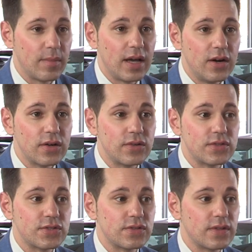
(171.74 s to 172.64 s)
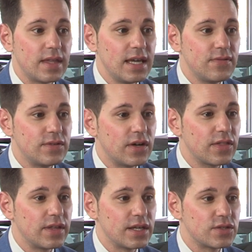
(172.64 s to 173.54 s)
my uncles, they've
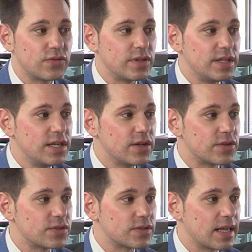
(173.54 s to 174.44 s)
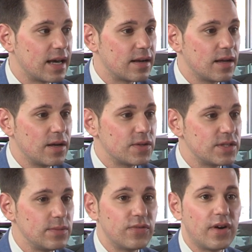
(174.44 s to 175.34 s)
done things for years that
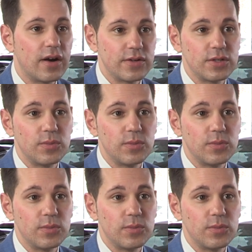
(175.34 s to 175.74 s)
seem foreign to